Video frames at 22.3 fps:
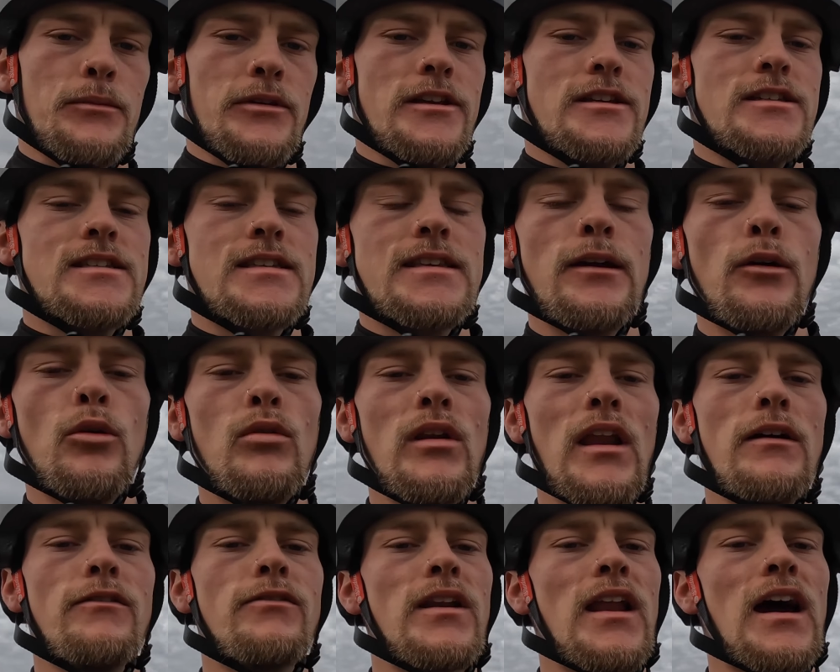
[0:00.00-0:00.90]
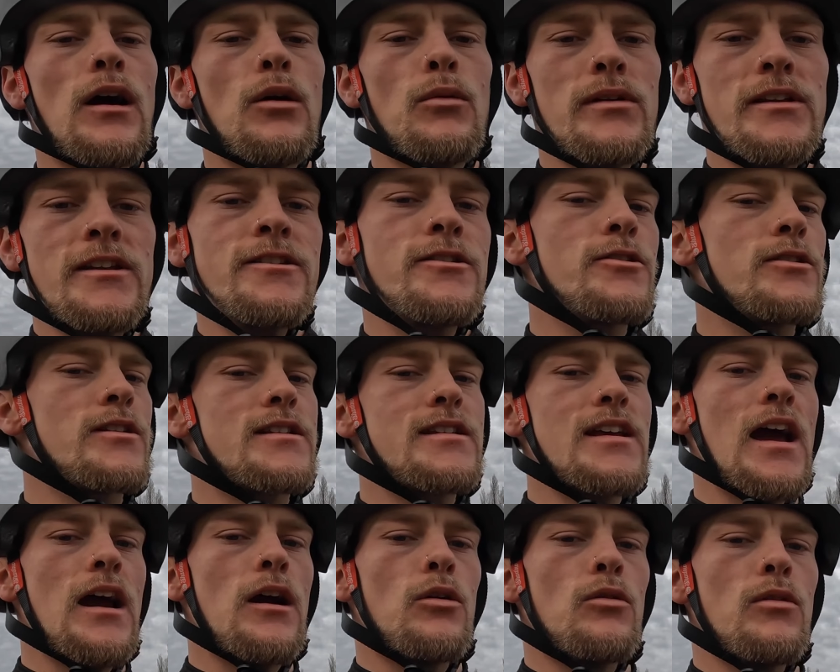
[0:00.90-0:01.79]
You still level out when you do the
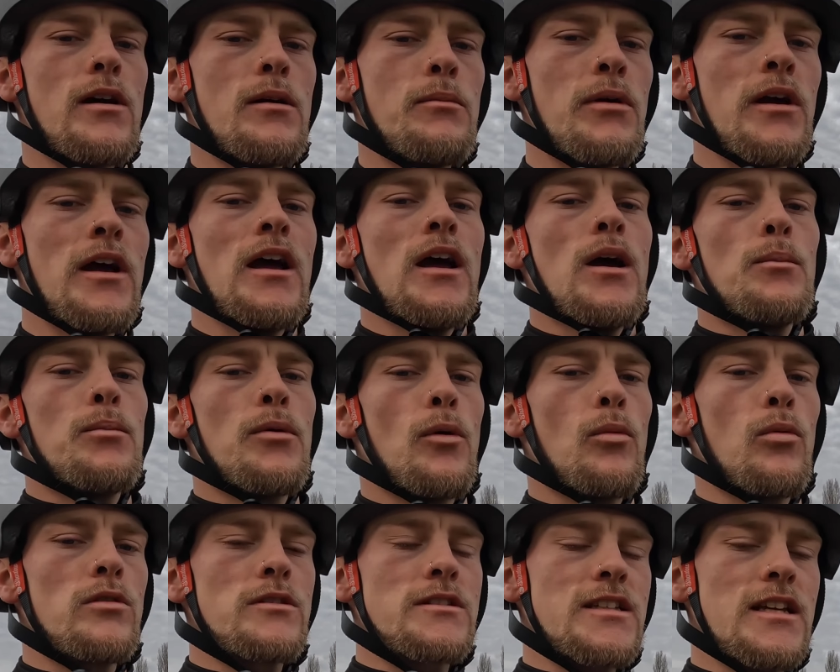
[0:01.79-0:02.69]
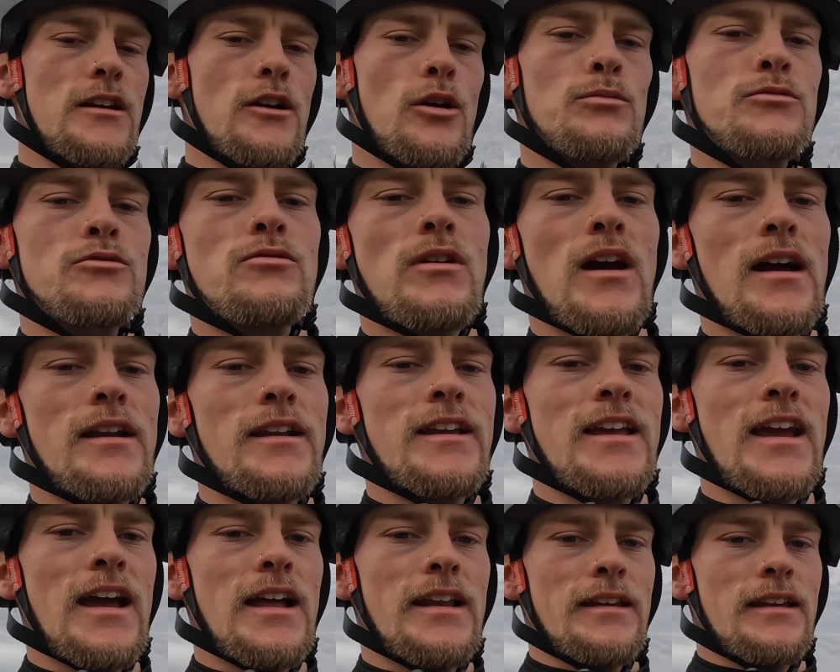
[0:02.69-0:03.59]
tail whip, but once it comes round
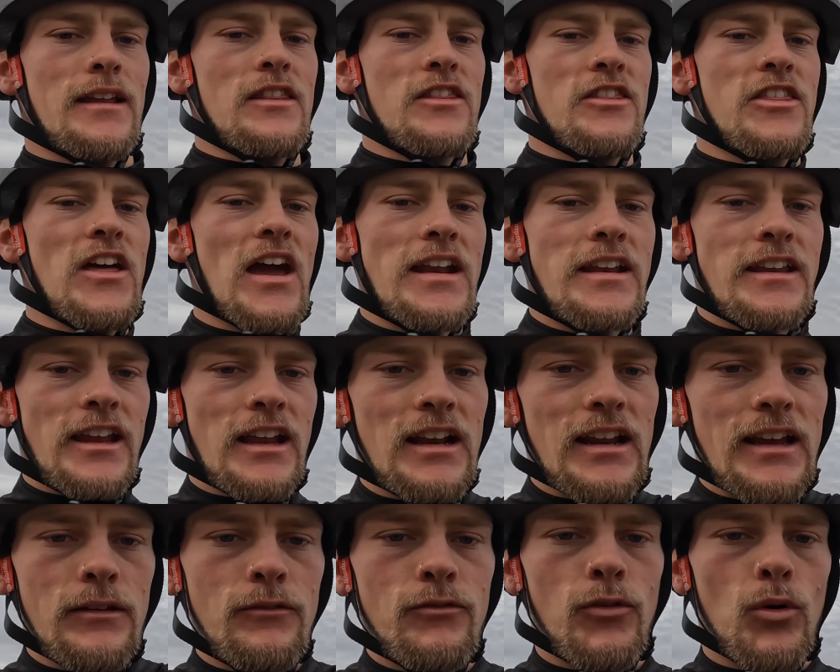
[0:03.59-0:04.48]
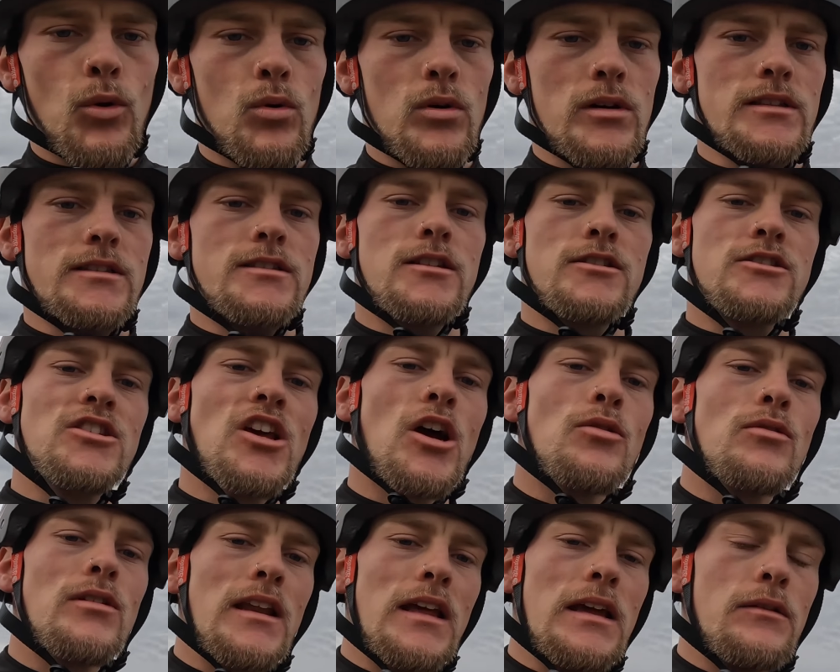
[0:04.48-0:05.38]
again, then you lean forward. So
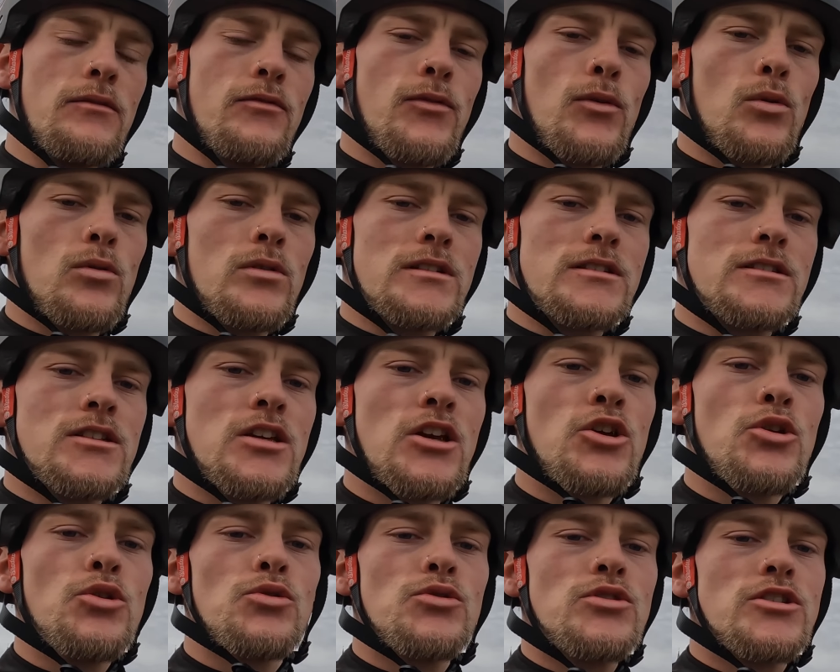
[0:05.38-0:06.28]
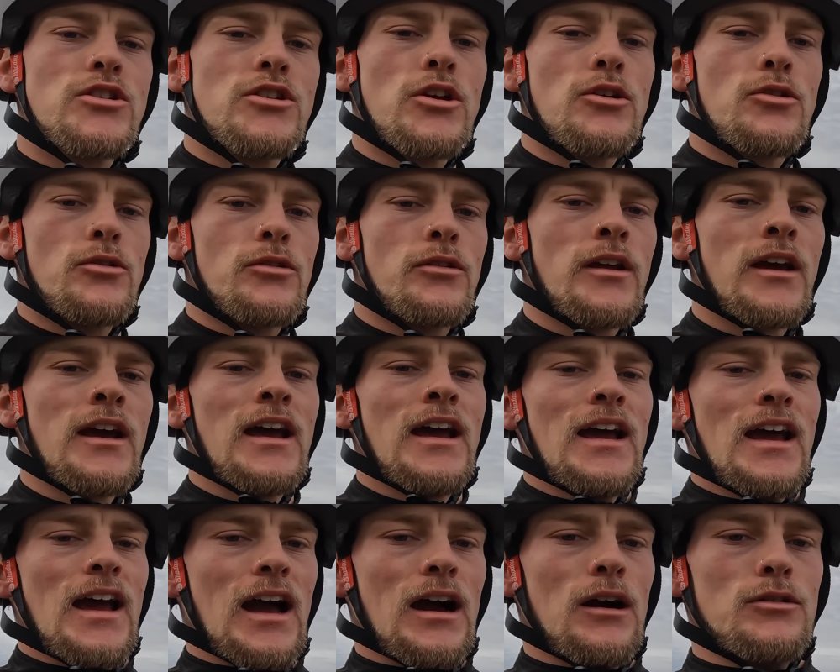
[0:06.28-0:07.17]
don't lean forward too soon,
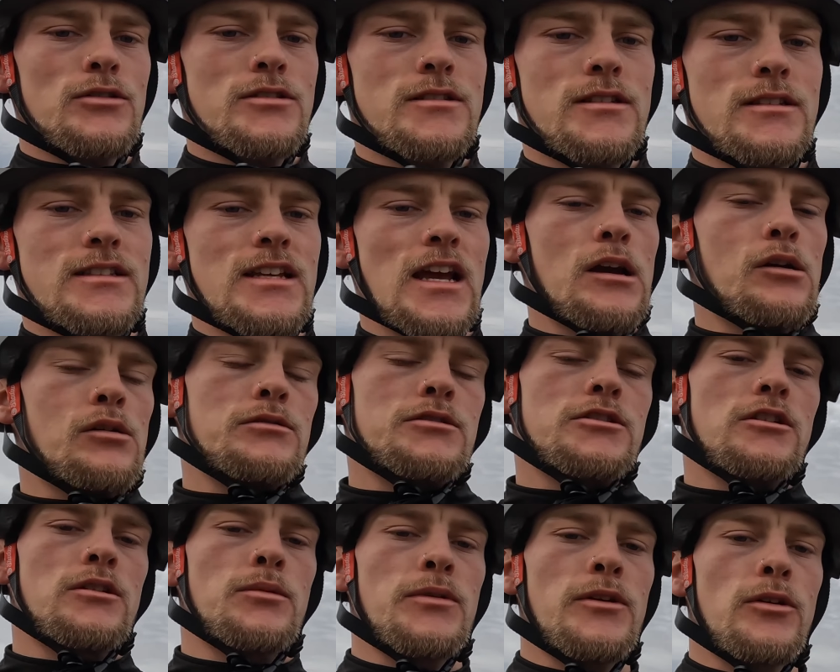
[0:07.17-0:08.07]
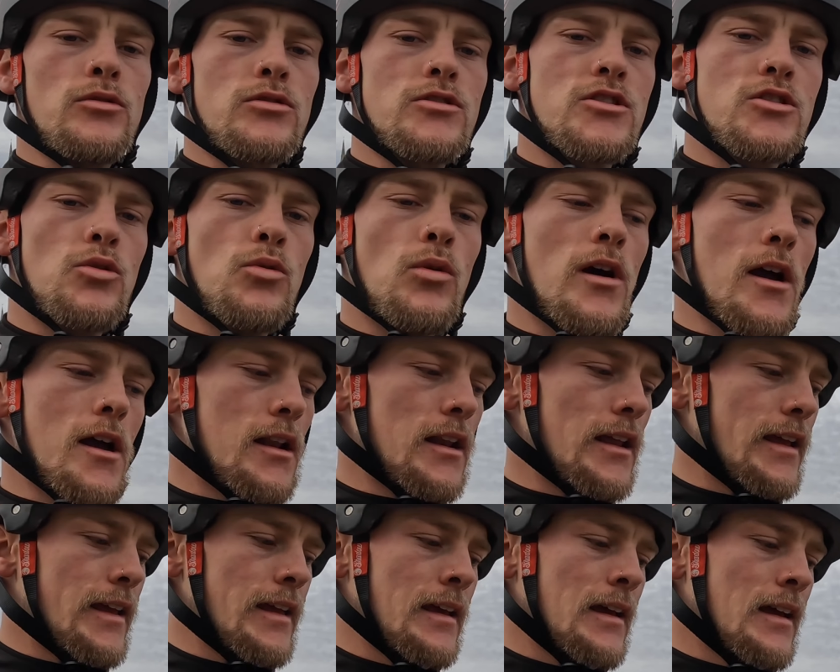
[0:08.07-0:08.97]
else the tail whip's going to be all
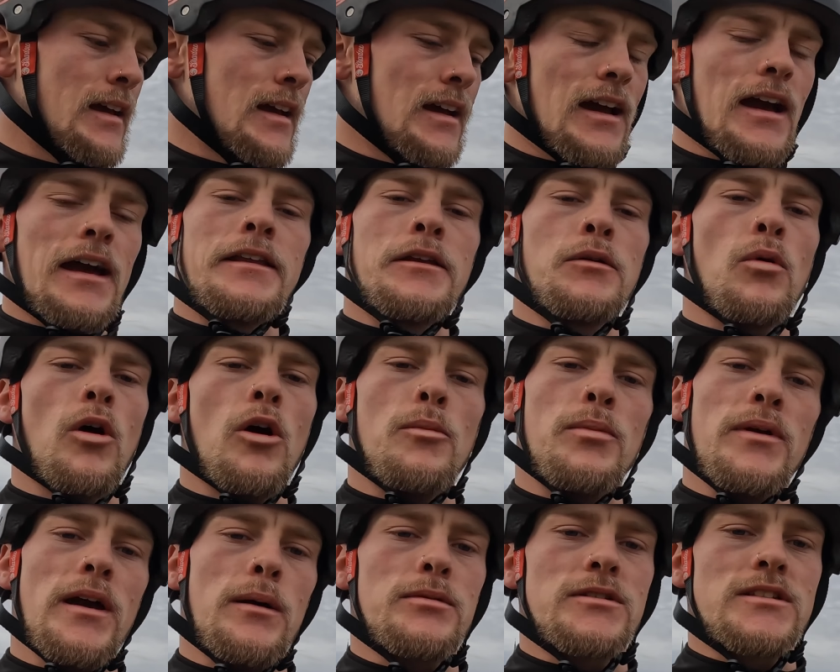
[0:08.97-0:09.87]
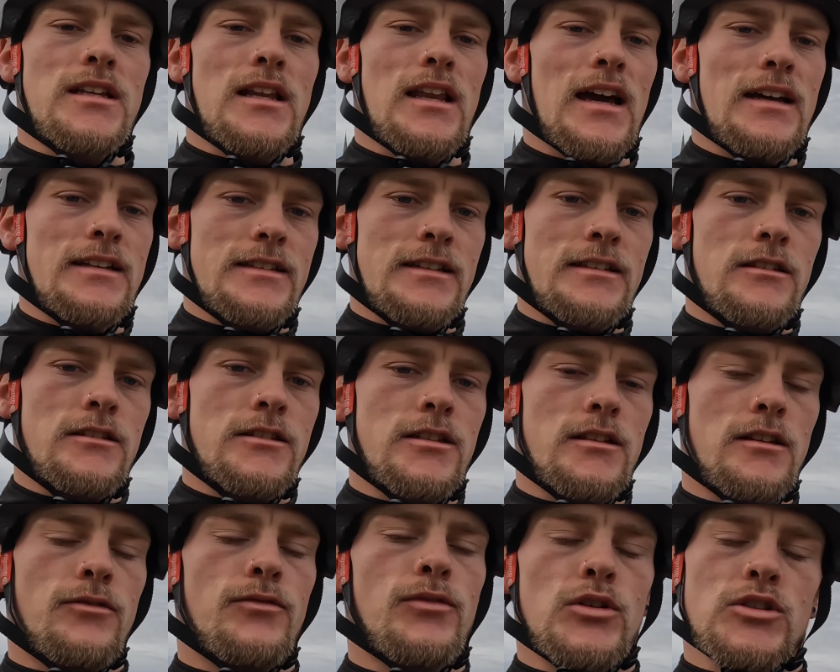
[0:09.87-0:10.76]
squirrely and you won't be able to land
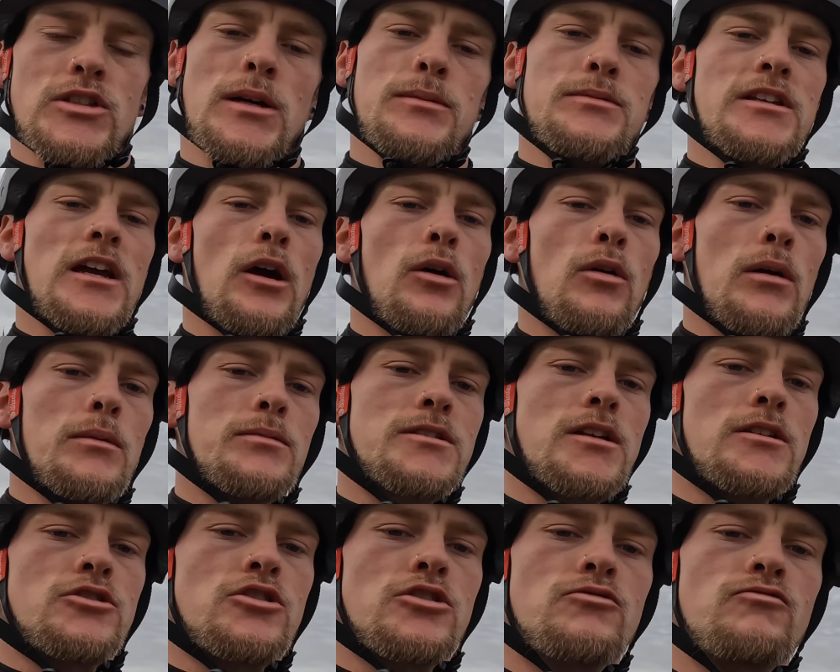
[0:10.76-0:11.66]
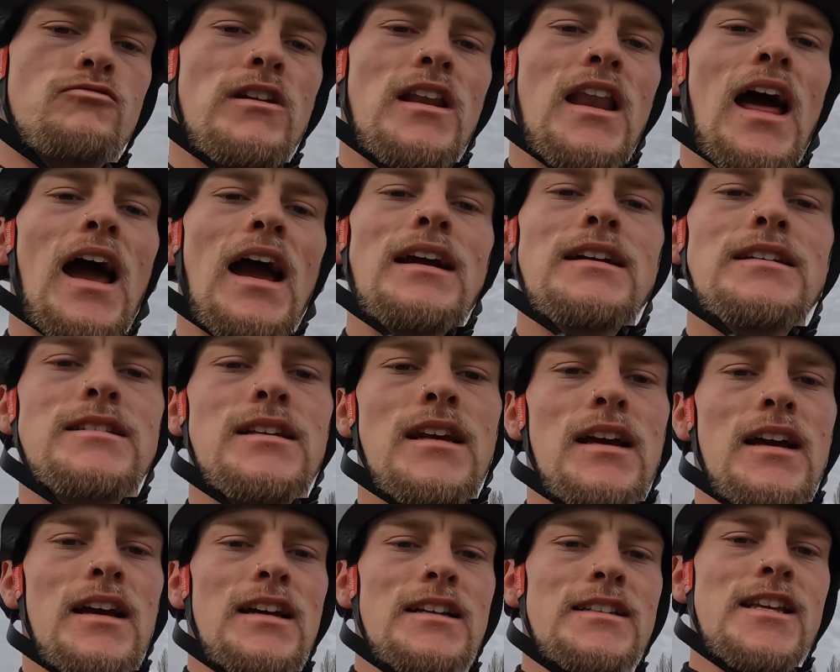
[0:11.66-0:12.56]
into the foot jam tail whip. So just relax,
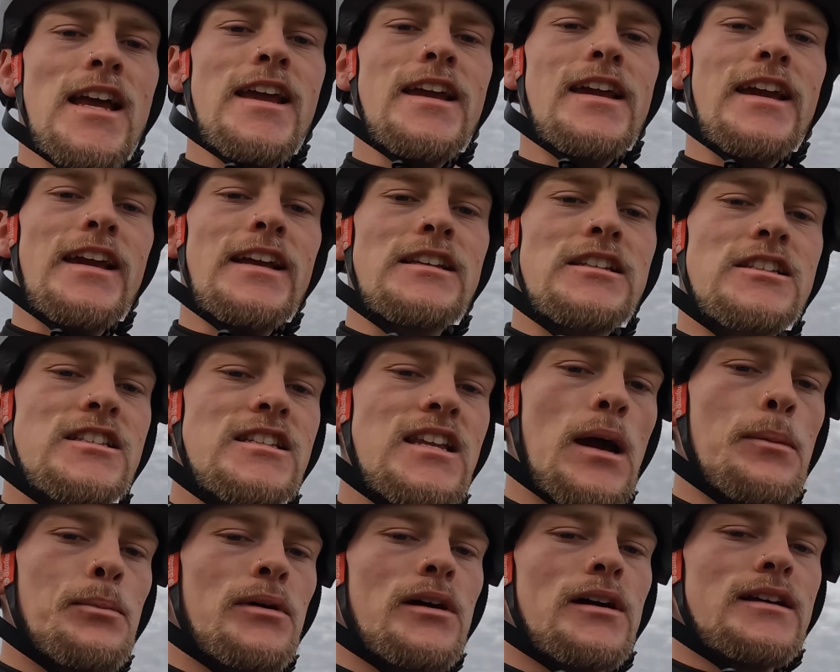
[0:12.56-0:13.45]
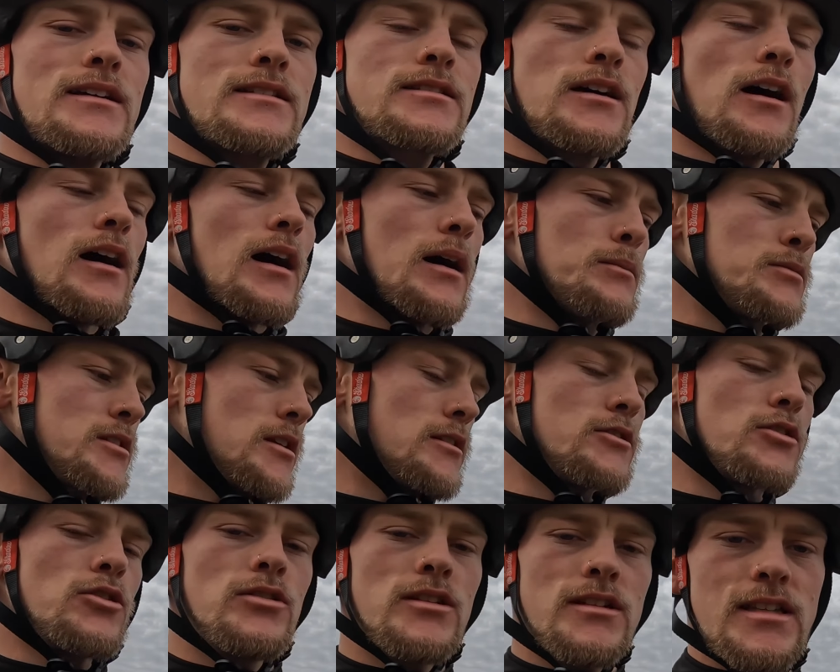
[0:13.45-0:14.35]
take each step at a time. So
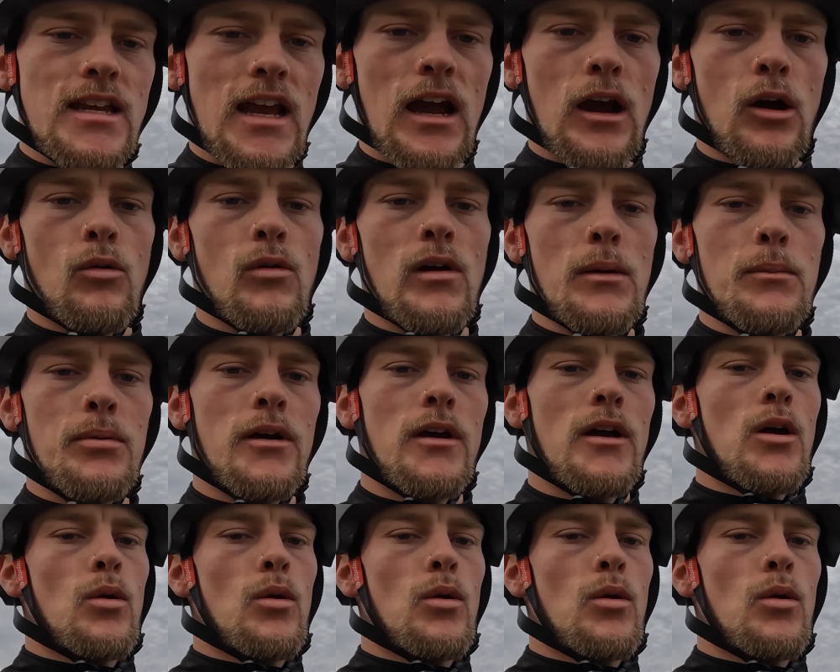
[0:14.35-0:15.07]
do the tail whip.